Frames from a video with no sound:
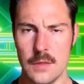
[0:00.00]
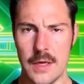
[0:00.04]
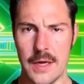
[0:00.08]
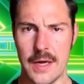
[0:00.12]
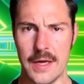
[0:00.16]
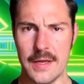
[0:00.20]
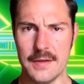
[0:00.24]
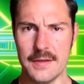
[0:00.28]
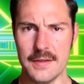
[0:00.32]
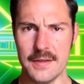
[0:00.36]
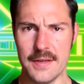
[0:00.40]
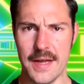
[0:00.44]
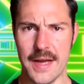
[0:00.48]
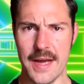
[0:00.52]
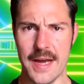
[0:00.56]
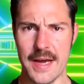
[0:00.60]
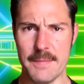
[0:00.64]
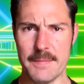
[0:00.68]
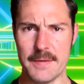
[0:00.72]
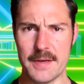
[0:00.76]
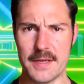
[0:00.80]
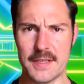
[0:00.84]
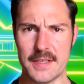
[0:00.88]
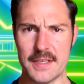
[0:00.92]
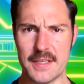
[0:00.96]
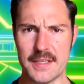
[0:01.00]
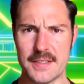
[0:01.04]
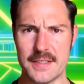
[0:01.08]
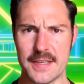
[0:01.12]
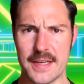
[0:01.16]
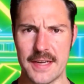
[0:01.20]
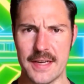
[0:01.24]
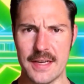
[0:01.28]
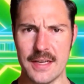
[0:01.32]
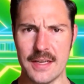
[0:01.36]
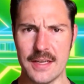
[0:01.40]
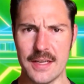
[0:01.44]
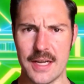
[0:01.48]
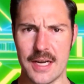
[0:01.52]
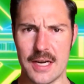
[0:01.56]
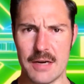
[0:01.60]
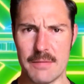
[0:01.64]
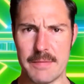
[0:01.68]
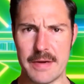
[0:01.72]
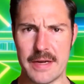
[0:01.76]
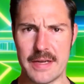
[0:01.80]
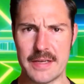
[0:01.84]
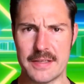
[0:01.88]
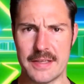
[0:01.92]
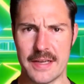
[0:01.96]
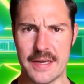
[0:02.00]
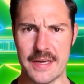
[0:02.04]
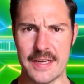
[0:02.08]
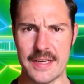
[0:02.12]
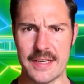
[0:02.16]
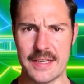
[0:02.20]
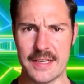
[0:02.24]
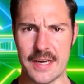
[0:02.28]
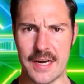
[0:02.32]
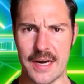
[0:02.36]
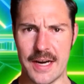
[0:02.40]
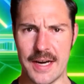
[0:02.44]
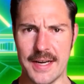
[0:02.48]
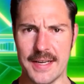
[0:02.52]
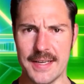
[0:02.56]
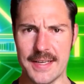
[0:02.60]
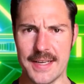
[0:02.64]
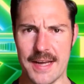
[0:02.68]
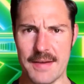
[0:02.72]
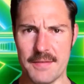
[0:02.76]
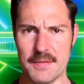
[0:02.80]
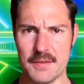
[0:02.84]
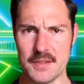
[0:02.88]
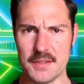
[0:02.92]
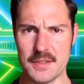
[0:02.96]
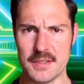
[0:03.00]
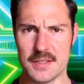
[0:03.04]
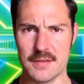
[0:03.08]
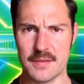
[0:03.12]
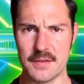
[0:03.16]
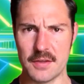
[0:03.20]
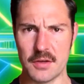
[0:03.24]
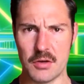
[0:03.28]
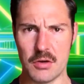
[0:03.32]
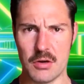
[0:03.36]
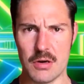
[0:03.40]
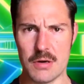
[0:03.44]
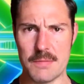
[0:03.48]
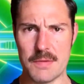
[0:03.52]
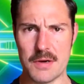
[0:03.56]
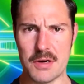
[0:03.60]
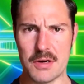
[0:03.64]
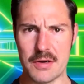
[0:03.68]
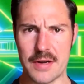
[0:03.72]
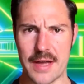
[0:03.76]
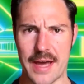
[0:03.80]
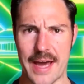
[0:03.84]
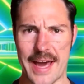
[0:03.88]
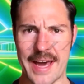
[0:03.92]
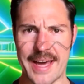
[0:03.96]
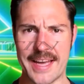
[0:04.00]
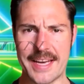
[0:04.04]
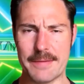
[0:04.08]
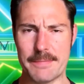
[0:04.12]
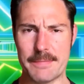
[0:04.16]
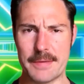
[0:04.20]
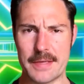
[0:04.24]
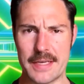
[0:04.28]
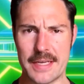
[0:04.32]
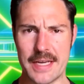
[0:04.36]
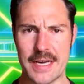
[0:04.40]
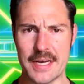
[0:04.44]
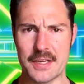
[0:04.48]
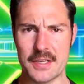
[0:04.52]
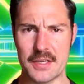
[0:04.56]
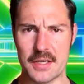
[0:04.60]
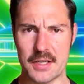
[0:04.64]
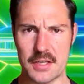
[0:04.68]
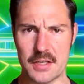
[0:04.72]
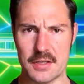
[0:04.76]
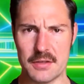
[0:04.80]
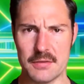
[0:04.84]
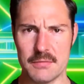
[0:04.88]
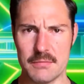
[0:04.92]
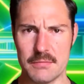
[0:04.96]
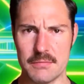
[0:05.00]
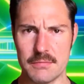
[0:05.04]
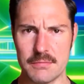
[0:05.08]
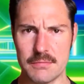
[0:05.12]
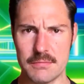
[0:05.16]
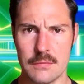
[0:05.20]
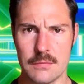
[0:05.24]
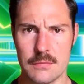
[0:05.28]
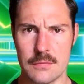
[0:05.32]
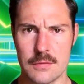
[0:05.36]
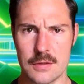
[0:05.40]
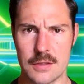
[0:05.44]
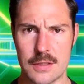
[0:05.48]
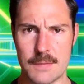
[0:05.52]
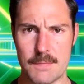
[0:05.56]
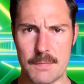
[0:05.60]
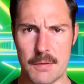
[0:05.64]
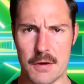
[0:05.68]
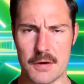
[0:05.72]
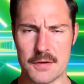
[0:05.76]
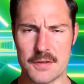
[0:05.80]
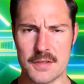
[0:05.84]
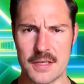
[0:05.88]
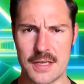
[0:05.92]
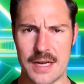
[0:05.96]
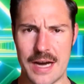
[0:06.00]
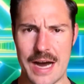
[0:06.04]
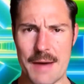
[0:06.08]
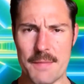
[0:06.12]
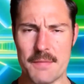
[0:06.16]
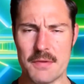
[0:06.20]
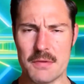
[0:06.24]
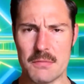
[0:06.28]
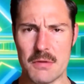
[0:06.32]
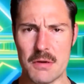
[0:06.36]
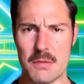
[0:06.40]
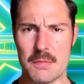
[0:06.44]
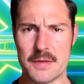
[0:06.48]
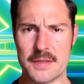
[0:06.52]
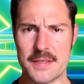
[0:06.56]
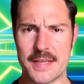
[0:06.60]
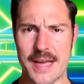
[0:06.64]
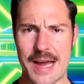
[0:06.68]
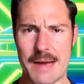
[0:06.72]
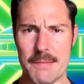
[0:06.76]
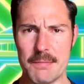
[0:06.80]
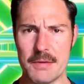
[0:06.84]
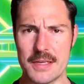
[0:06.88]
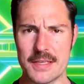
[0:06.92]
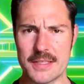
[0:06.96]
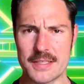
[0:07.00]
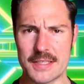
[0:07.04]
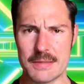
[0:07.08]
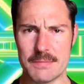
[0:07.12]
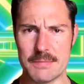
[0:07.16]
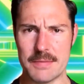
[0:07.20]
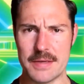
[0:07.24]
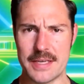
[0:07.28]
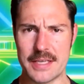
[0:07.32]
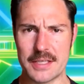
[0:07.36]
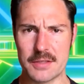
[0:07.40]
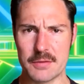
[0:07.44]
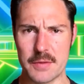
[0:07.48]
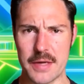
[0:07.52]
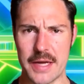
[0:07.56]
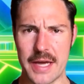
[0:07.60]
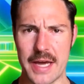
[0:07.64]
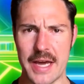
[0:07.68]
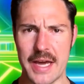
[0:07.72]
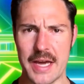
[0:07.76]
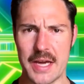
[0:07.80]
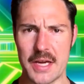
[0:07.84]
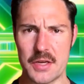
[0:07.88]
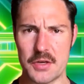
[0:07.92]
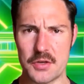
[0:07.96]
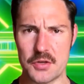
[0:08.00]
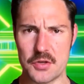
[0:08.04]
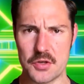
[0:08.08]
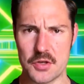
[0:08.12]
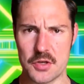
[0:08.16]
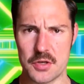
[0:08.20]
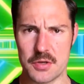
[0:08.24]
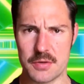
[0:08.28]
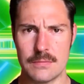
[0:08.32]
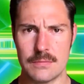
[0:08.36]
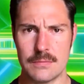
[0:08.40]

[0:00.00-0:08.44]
And today I'm going to detail how maintaining high levels of the hormone adiponectin supports an optimal metabolism as we age.